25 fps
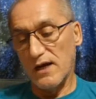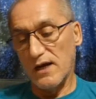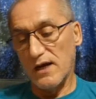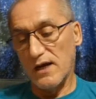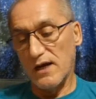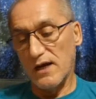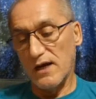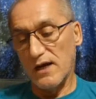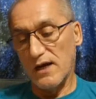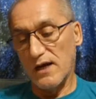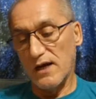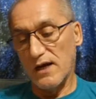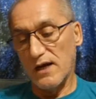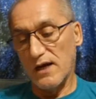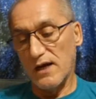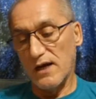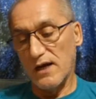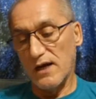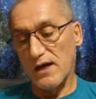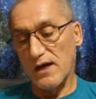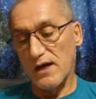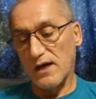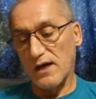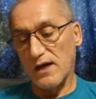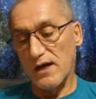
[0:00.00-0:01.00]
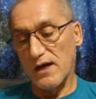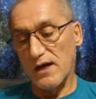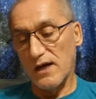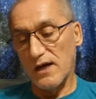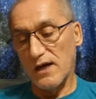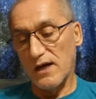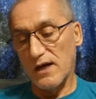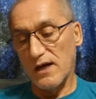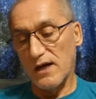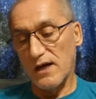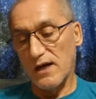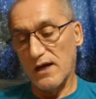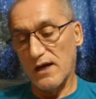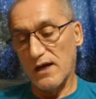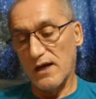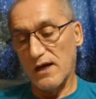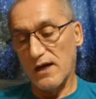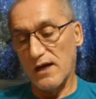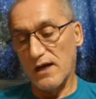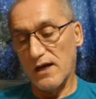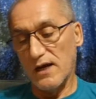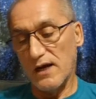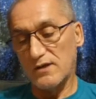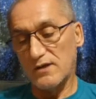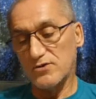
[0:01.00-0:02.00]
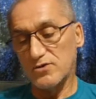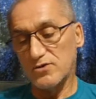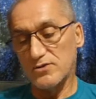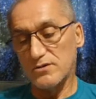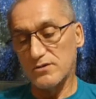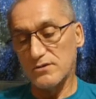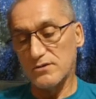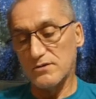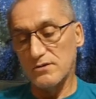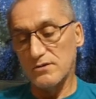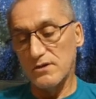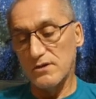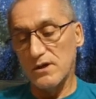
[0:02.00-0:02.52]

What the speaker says: Then why not accept it as natural?